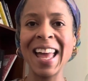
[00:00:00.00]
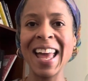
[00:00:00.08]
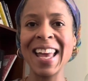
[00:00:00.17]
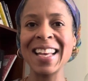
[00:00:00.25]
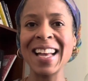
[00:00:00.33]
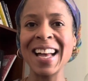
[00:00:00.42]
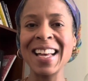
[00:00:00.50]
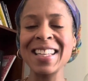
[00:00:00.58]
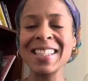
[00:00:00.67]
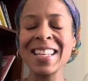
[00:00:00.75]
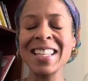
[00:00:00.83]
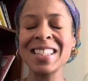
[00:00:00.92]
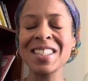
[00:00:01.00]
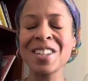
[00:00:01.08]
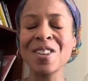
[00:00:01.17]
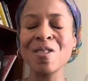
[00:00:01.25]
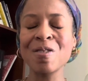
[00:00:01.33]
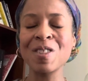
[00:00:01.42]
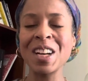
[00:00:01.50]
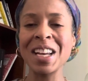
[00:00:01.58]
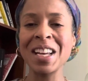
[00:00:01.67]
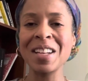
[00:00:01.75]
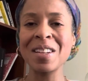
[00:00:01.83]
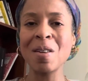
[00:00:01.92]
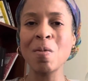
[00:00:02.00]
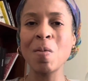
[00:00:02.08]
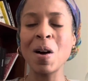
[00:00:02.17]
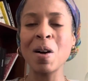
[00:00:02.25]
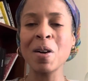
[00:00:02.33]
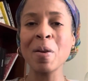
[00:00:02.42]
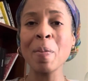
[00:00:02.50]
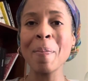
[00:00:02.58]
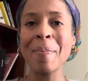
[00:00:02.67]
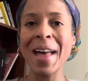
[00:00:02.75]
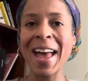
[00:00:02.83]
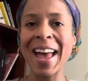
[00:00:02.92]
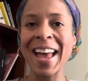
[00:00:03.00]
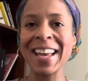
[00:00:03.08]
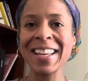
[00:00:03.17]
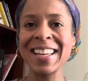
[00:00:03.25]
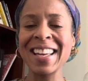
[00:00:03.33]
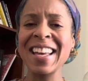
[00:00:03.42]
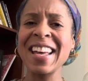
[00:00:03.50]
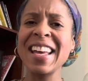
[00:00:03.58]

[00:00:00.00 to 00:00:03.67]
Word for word: Hey guys, it's Koren. Welcome back.